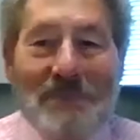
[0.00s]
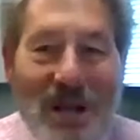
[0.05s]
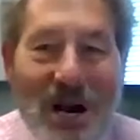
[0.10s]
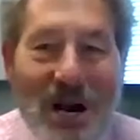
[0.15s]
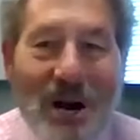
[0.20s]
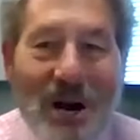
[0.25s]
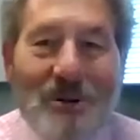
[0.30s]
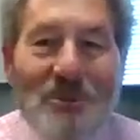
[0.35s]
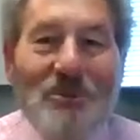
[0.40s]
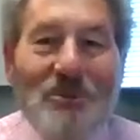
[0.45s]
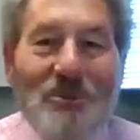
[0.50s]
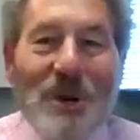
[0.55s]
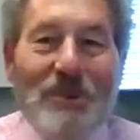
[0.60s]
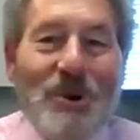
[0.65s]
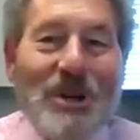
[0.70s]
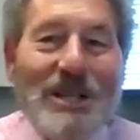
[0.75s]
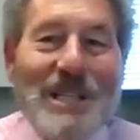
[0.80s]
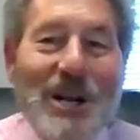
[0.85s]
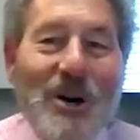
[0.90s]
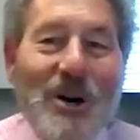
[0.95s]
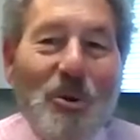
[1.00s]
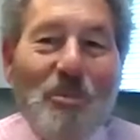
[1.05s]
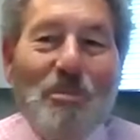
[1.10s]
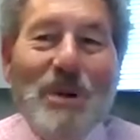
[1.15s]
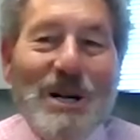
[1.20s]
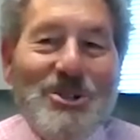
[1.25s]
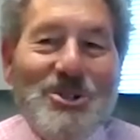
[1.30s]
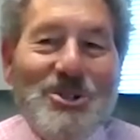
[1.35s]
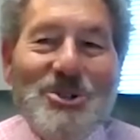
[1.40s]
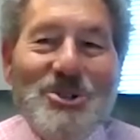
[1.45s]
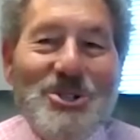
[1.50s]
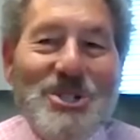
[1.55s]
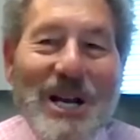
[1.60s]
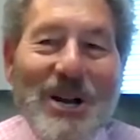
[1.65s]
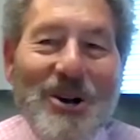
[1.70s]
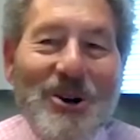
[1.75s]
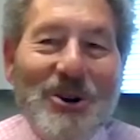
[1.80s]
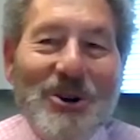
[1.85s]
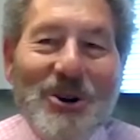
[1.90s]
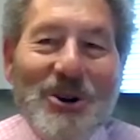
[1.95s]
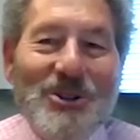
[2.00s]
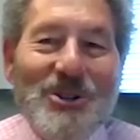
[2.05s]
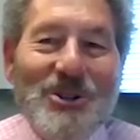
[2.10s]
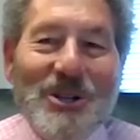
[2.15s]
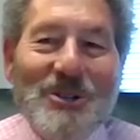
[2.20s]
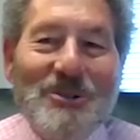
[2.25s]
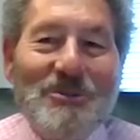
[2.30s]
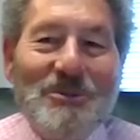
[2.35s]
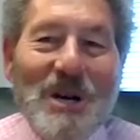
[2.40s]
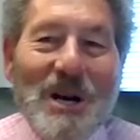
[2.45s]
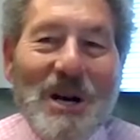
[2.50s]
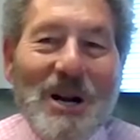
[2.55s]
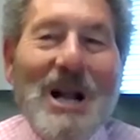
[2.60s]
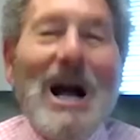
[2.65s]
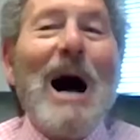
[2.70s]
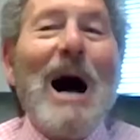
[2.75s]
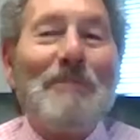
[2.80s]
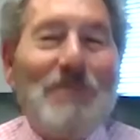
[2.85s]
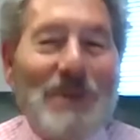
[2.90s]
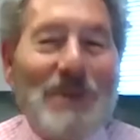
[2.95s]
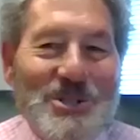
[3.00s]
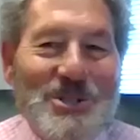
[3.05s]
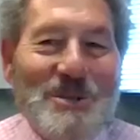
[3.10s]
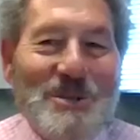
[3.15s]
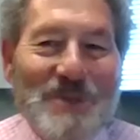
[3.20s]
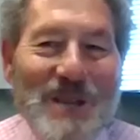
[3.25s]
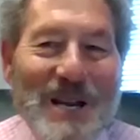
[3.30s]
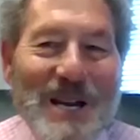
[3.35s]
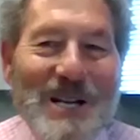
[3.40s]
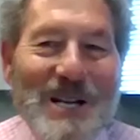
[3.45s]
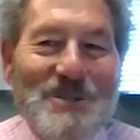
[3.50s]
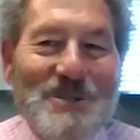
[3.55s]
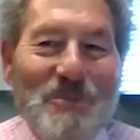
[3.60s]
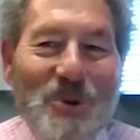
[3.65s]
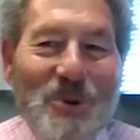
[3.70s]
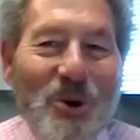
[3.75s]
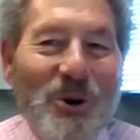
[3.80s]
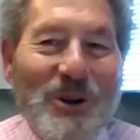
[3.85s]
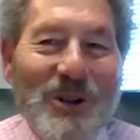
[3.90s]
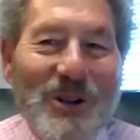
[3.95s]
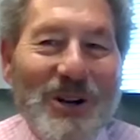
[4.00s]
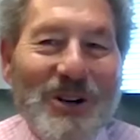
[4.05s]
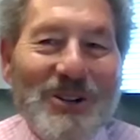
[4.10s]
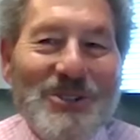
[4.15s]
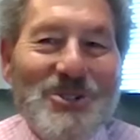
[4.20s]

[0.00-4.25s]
no, we want that old buzzer to stay on earth and accomplish some things more,